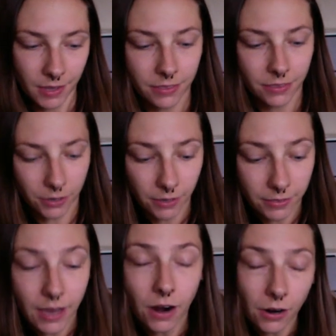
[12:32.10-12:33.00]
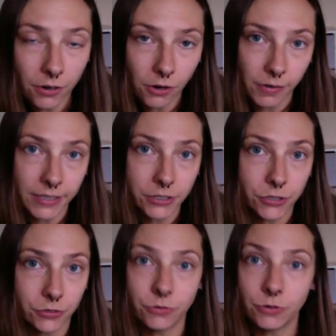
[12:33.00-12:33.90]
They're, they are going
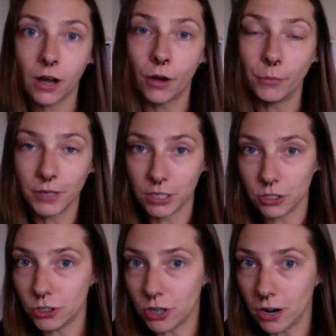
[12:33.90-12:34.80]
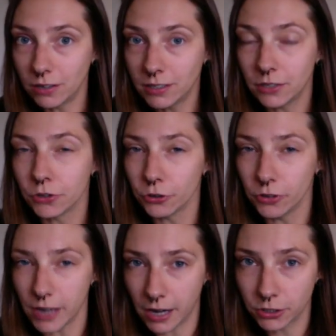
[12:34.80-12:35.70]
to come conjunct in
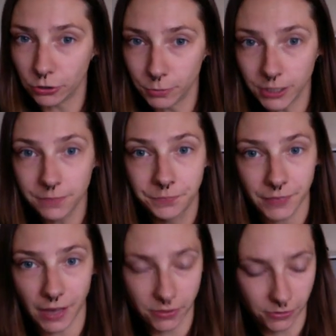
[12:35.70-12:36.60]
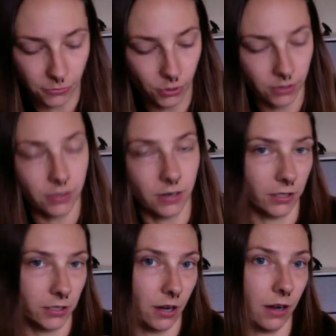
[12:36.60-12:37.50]
early October on the fourth, and
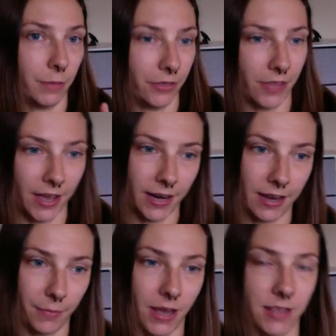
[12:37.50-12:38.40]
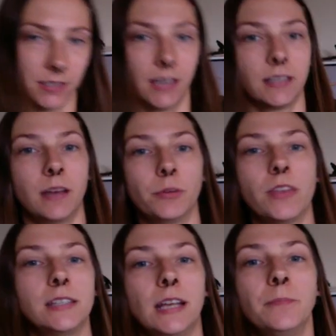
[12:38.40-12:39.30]
I'll talk about that. I am on Insight Timer
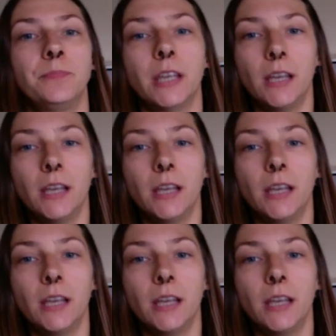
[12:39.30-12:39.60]
that day.